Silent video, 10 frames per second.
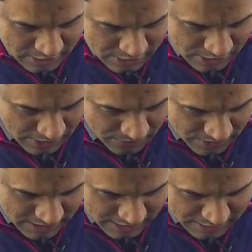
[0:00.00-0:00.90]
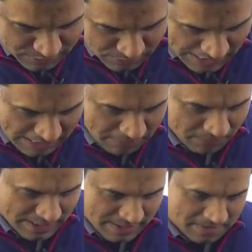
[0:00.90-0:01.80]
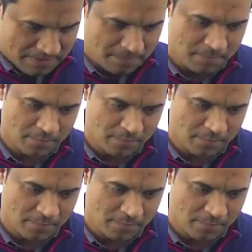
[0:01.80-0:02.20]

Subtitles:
So everything is fine. Well.